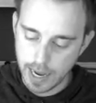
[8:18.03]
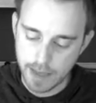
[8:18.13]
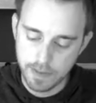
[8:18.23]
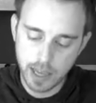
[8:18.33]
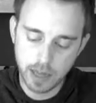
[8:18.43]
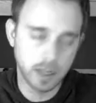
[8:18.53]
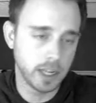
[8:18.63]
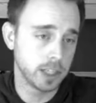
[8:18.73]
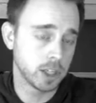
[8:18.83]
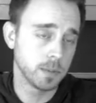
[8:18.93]
And then
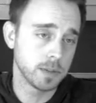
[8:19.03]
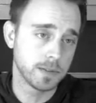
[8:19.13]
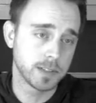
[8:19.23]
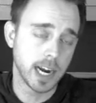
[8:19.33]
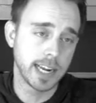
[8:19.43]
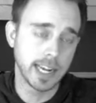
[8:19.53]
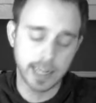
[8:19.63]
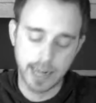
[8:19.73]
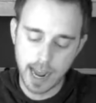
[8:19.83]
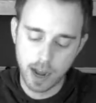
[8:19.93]
in terms of signing
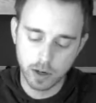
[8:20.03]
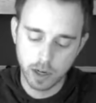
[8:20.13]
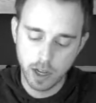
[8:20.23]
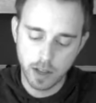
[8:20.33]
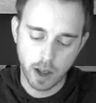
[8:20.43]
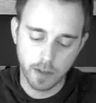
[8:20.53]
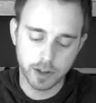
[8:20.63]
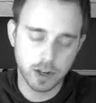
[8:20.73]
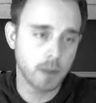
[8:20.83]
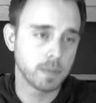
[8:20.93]
in and out, on
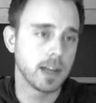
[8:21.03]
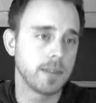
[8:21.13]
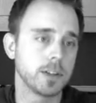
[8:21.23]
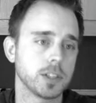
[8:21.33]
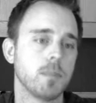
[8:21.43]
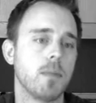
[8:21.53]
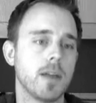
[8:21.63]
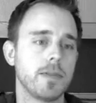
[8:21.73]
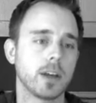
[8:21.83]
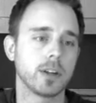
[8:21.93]
the top left, there's a
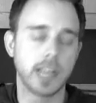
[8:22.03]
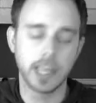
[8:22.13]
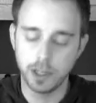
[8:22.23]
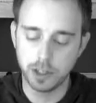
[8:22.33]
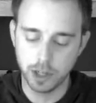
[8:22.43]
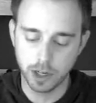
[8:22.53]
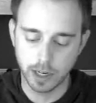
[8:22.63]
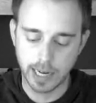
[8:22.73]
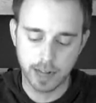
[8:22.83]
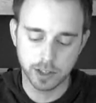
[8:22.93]
button that'll take you to your
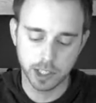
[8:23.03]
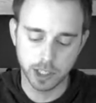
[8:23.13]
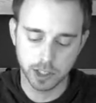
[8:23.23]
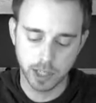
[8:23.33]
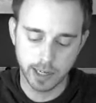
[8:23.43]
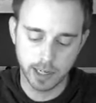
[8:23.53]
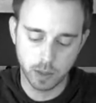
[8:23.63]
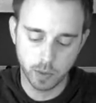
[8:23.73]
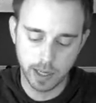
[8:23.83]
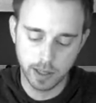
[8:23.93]
accounts that you're signed
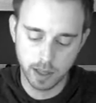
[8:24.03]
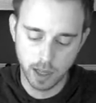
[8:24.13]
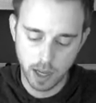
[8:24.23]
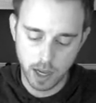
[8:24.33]
in with.